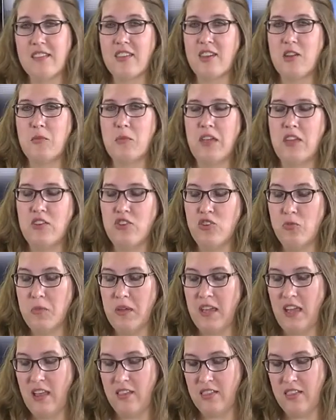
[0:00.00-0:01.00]
going to be a
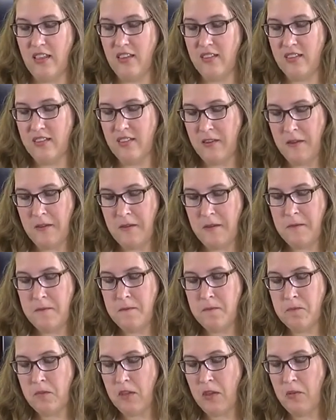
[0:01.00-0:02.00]
newbie at this.
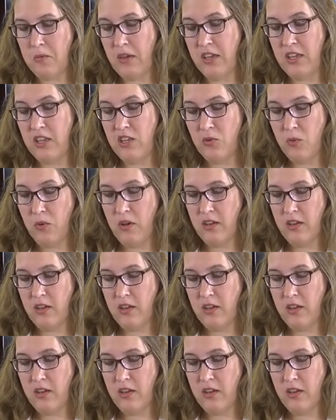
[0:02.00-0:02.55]
But you